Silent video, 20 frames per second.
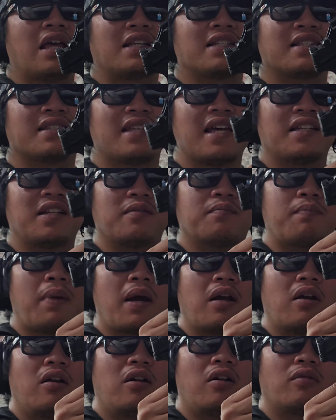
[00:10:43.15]
extended
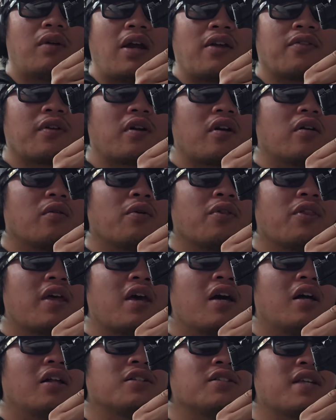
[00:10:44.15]
barrel right there? What the
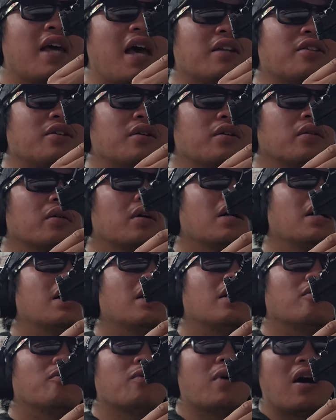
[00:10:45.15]
hell does that do?
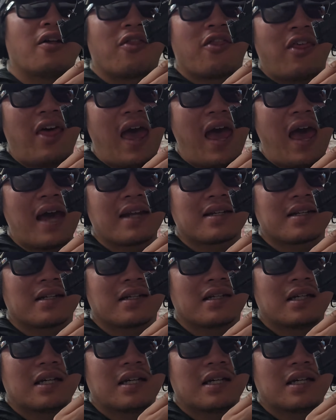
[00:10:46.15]
Well, that